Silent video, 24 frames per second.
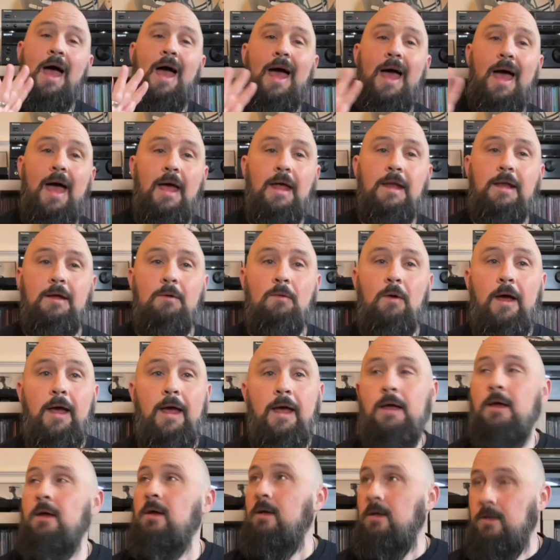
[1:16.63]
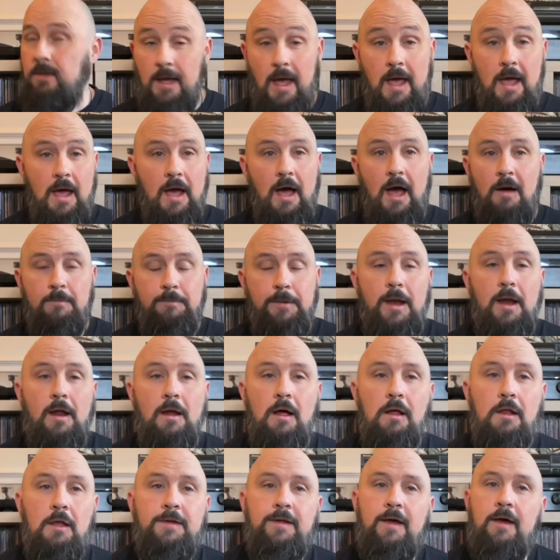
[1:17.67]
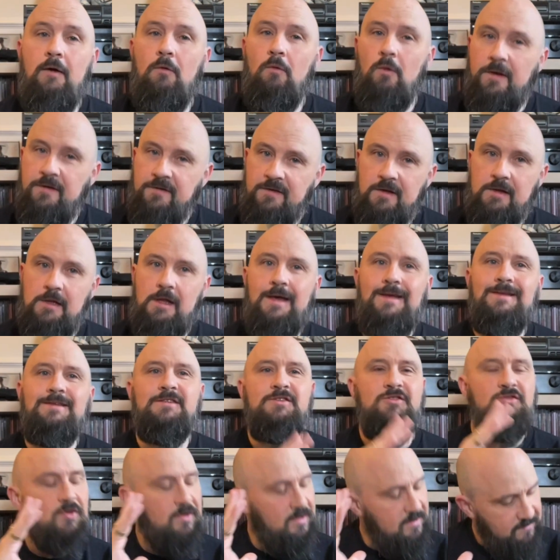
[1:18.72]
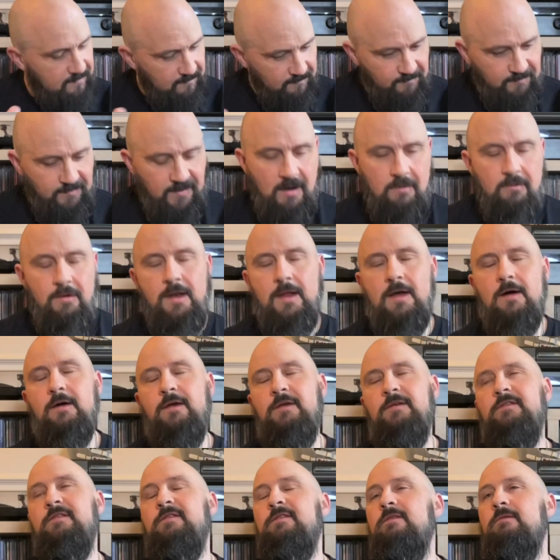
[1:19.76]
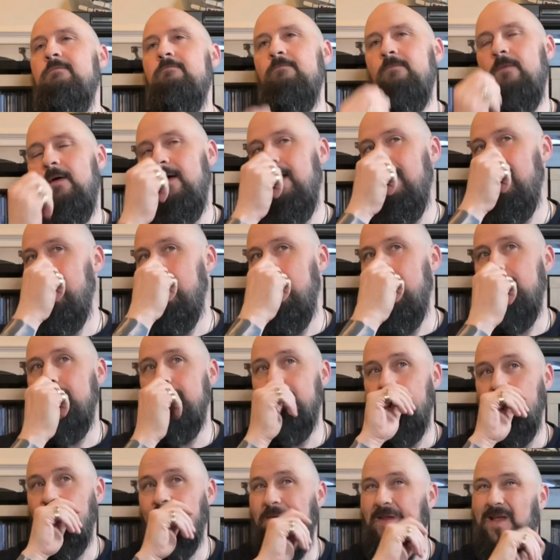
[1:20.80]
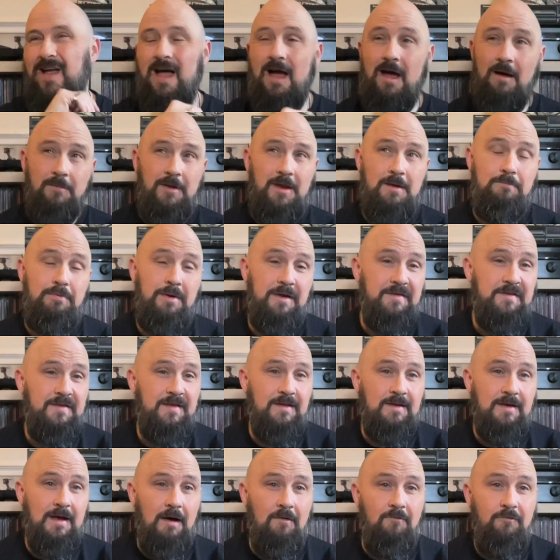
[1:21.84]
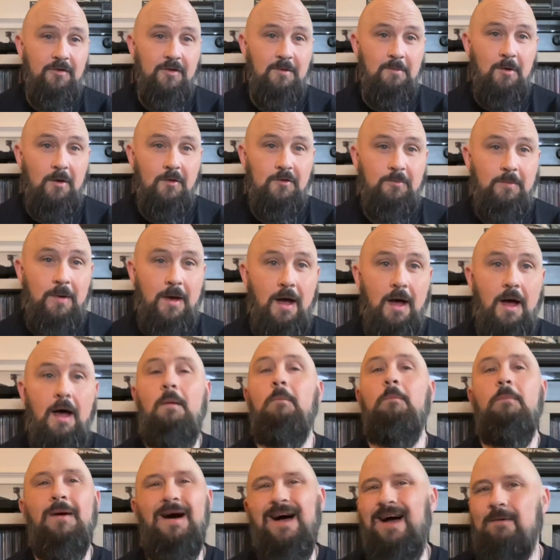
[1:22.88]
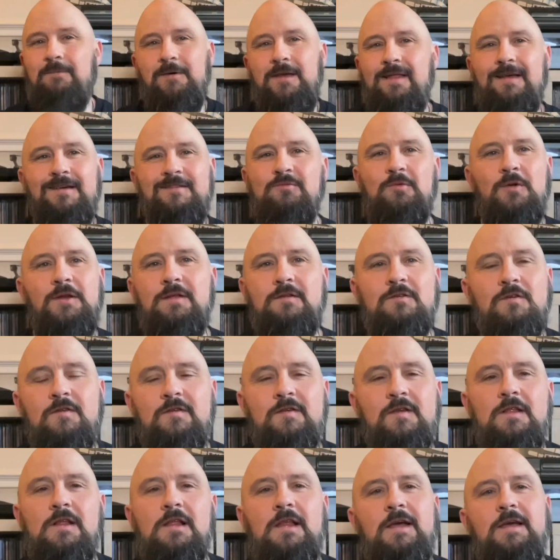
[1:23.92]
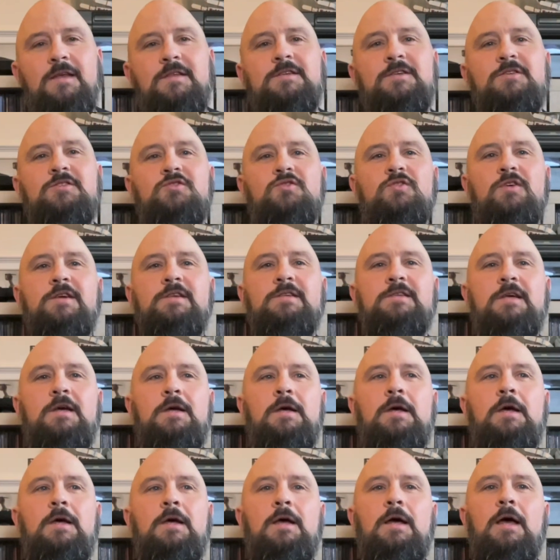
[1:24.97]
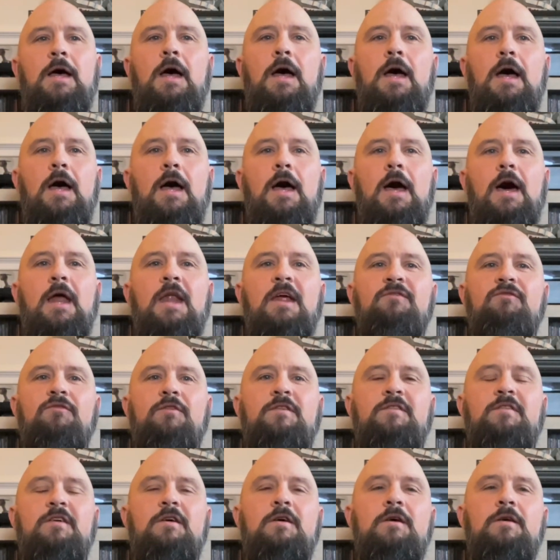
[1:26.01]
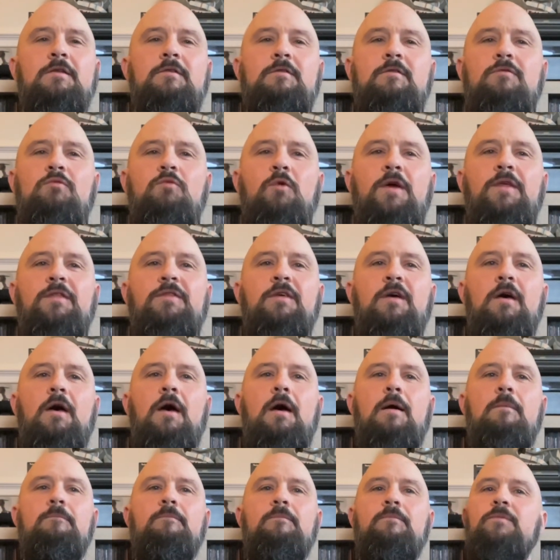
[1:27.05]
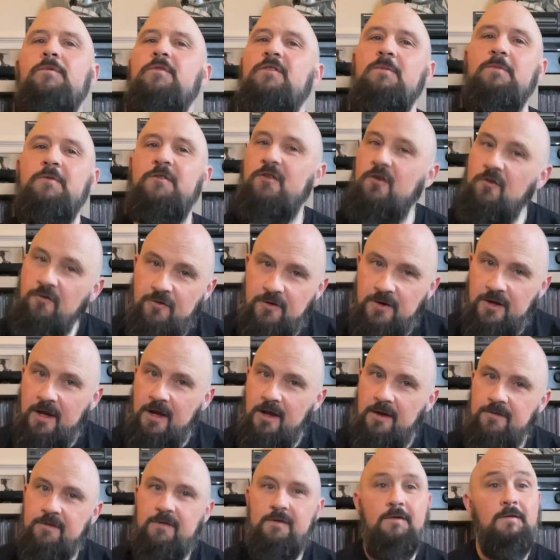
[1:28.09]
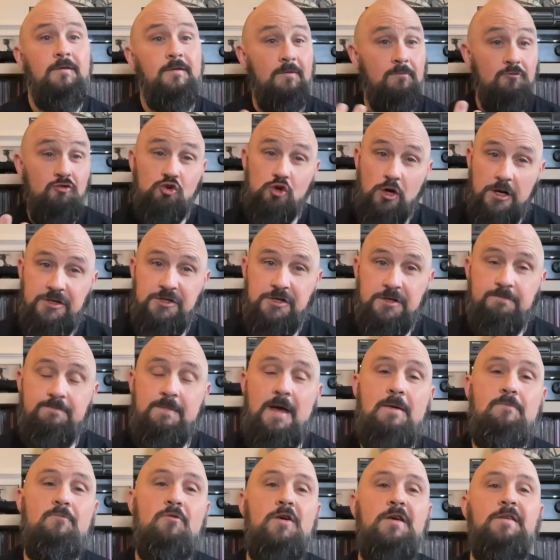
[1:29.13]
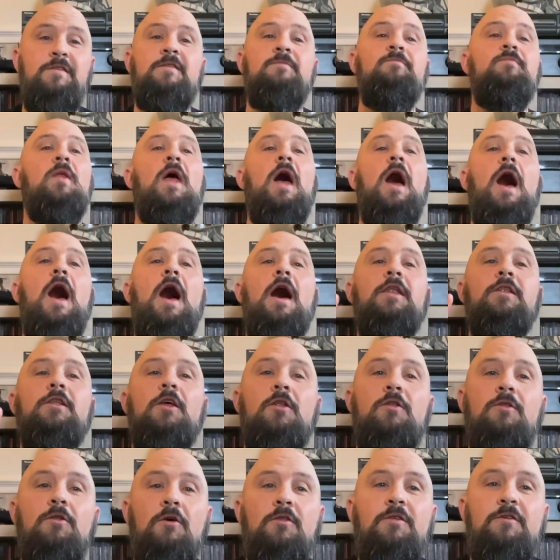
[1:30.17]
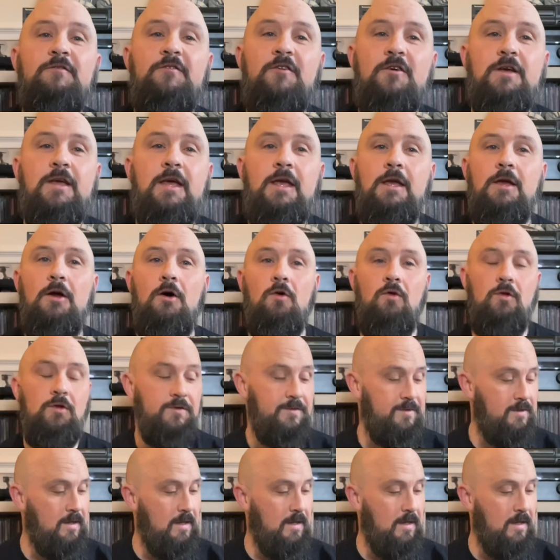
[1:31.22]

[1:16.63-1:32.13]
anyway, yeah, I've been on holiday, went to the Lake District, very nice. I mean, it pissed it down for the most part, but I mean, that's what it does in the Lake District. And I've returned with some souvenirs, some treasured memories, and another fucking cold.